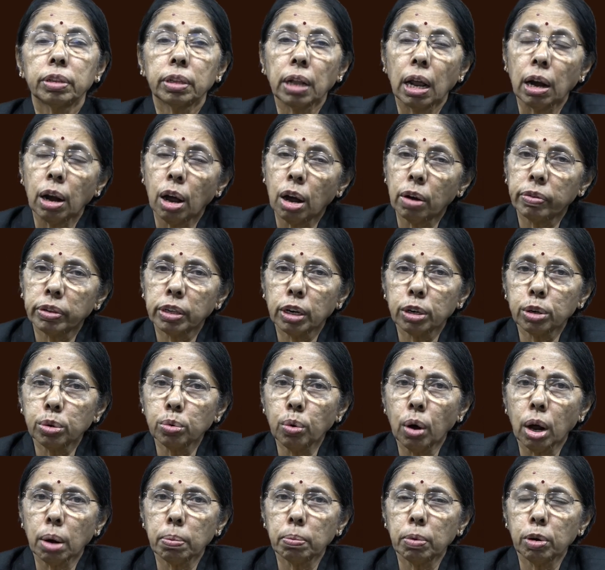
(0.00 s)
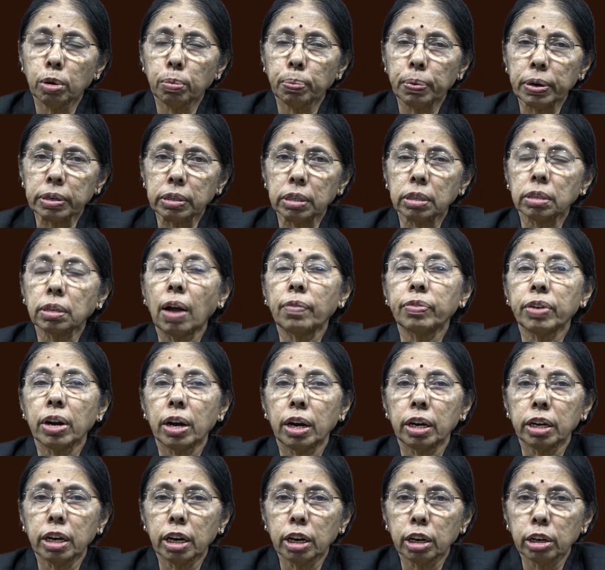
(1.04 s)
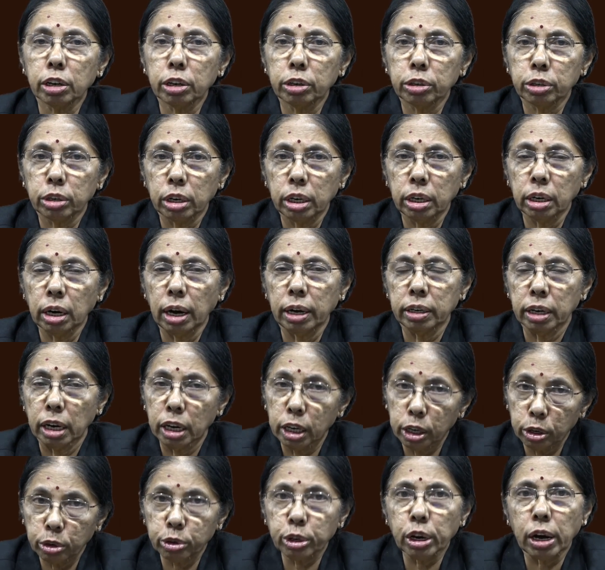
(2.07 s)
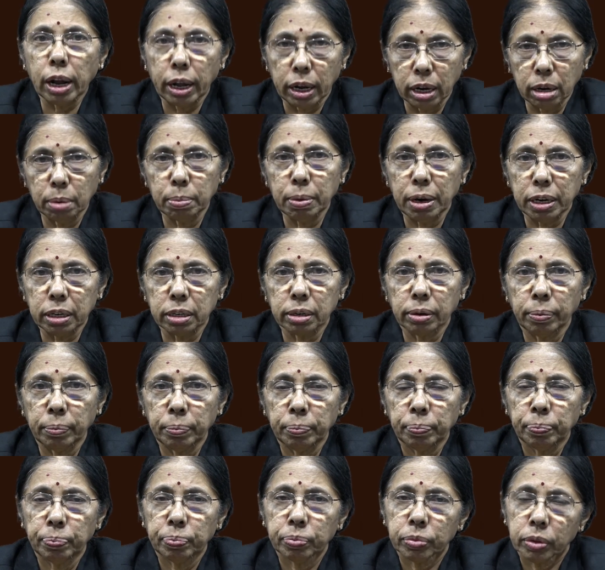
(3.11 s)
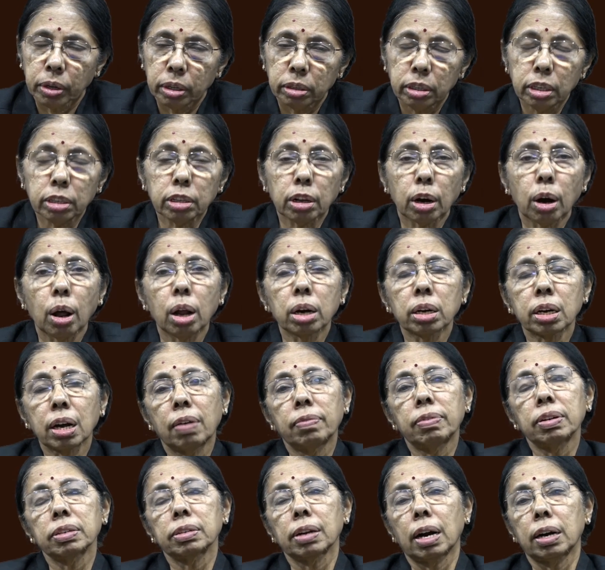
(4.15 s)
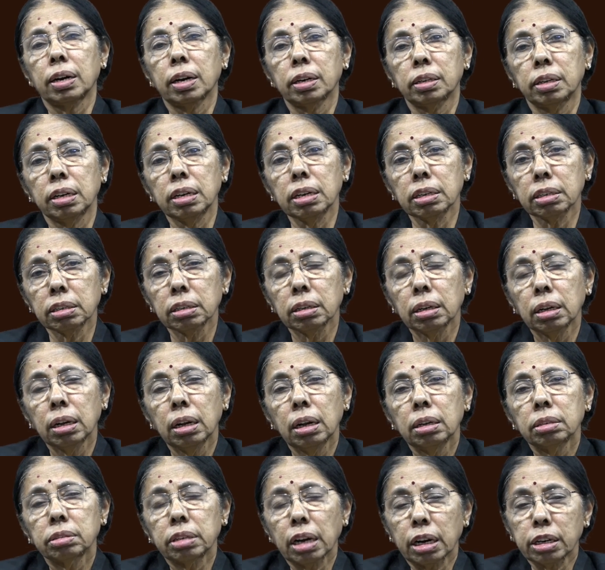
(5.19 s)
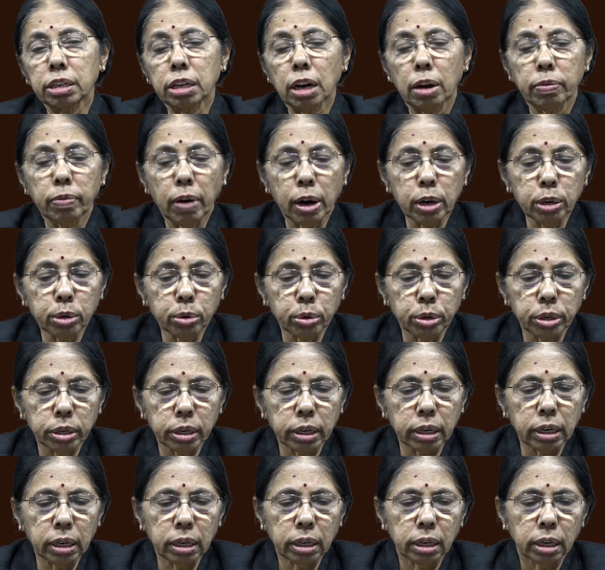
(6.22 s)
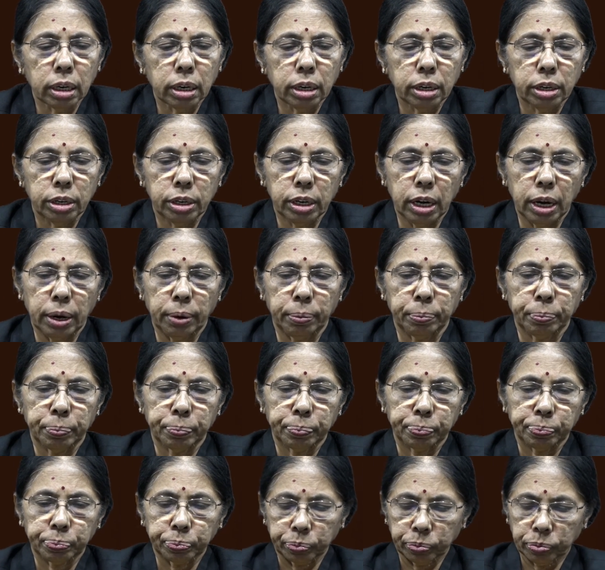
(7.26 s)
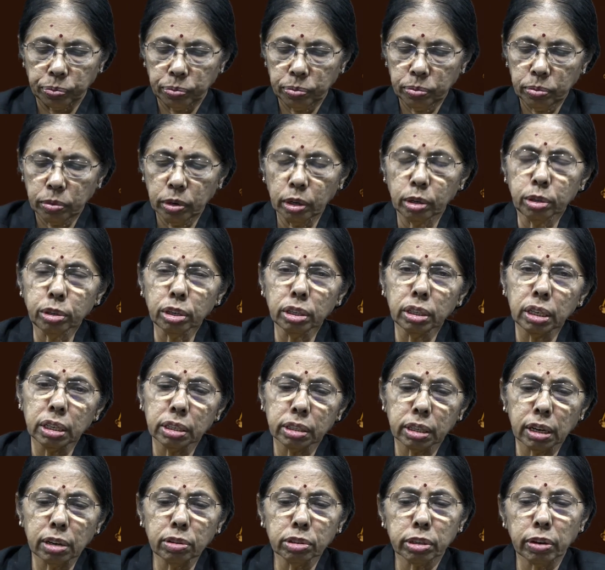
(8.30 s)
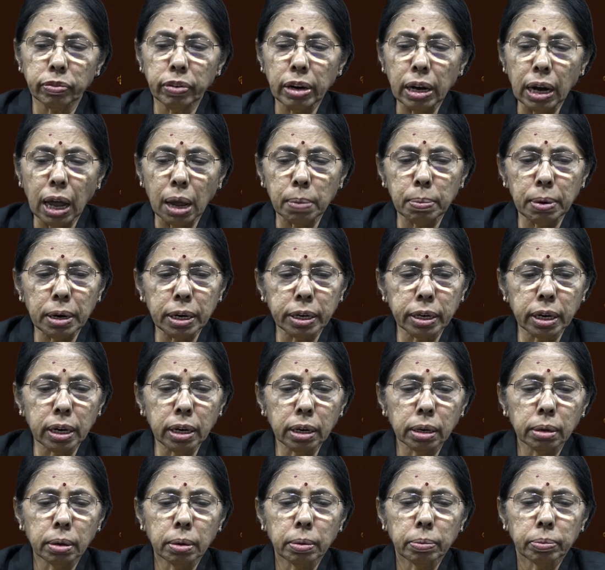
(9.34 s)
along with the 2 or more persons after entering into an agreement. These are all covers under this section 120A. So this is civil liability,